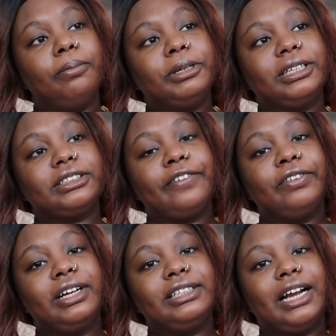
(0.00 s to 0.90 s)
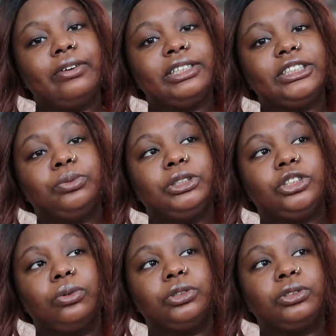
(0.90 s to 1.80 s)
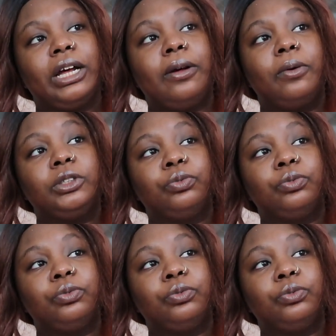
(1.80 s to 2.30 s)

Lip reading: Because I feel like nowadays we don't do that.